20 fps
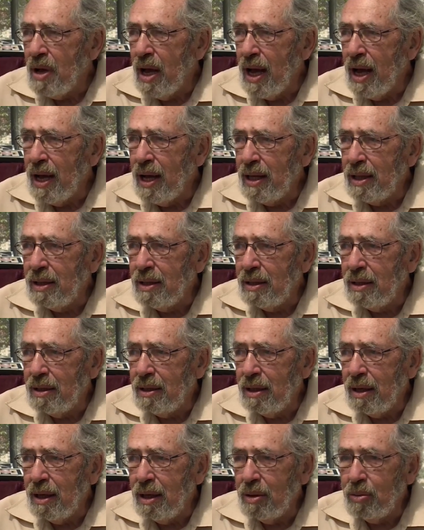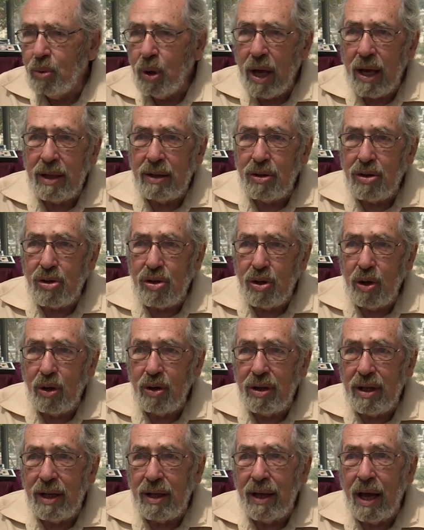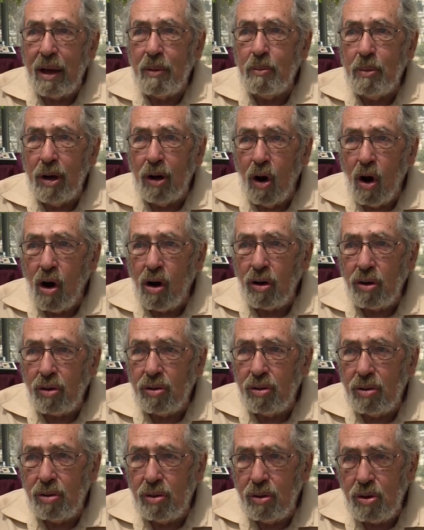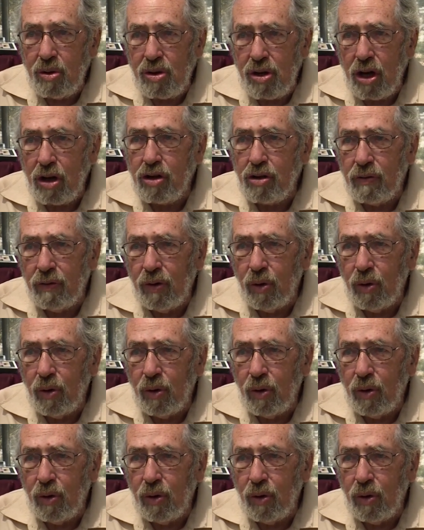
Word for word: and uh, we understood that they belonged to such